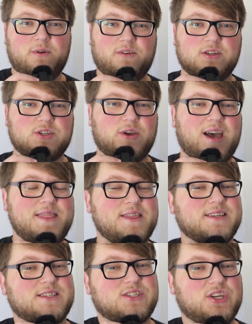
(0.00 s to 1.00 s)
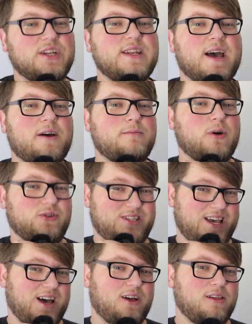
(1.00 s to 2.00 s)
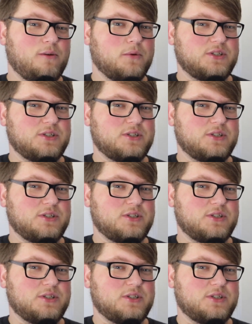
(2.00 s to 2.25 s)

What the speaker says: We've also got The Sundown Motel,